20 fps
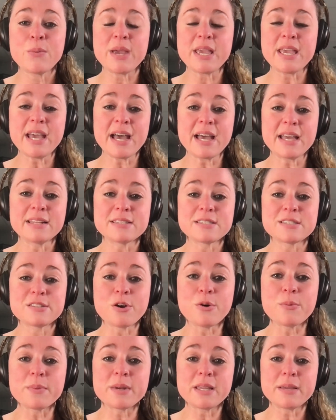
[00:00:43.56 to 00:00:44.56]
we
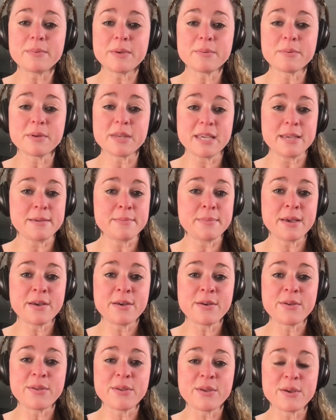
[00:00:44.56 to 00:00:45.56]
had so many people
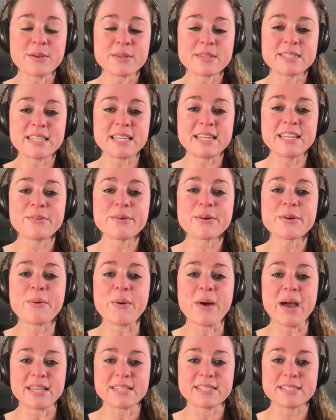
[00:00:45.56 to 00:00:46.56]
email sending
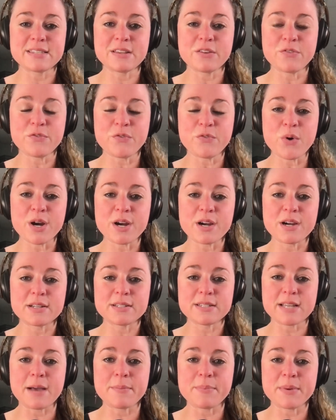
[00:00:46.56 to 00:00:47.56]
requests
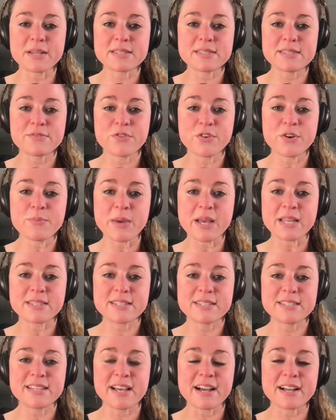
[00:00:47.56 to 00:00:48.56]
for topics for
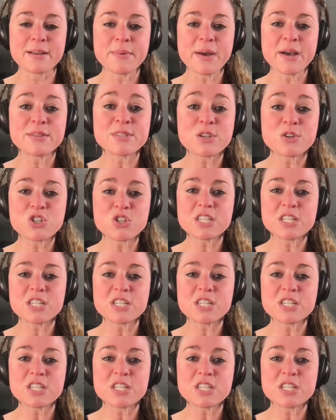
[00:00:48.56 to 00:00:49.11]
Beth to talk about.